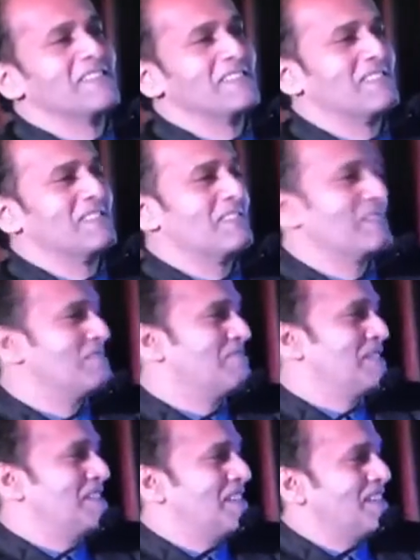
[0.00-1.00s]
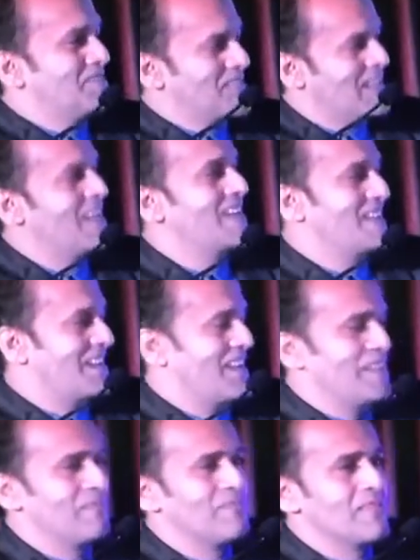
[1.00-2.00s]
short of budget, but I'll
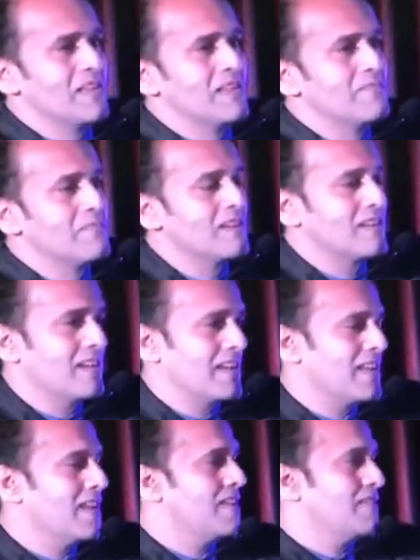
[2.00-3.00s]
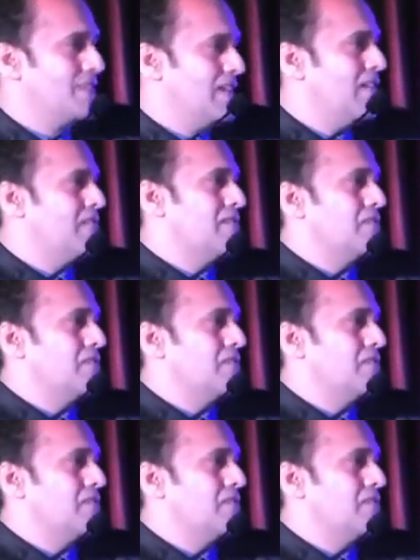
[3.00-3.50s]
try. But luckily we have